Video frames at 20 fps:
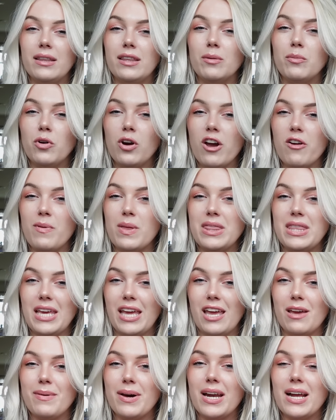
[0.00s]
The more I've been
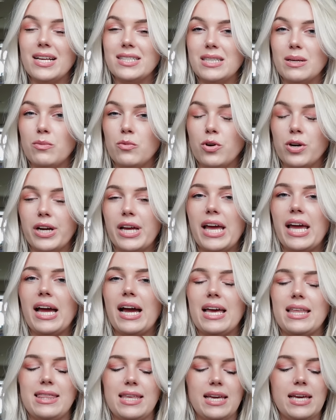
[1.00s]
thinking about it as I'm working,
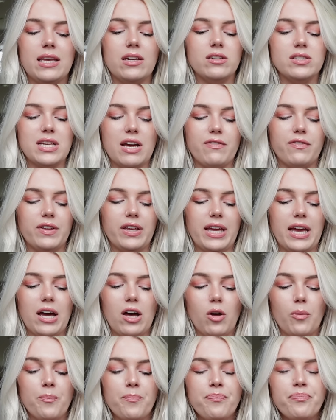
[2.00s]
I think it'll definitely
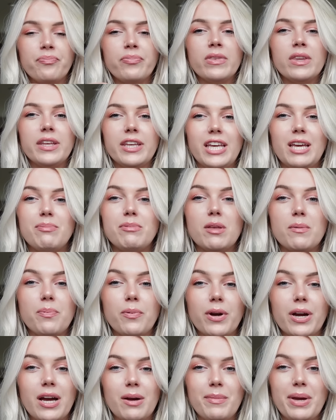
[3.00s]
help keep the
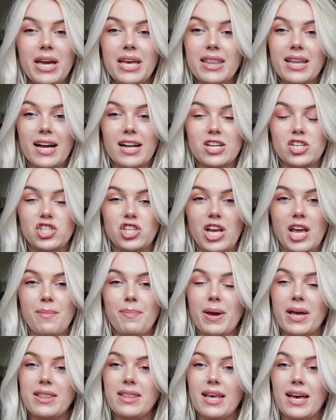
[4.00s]
brim in that shape. And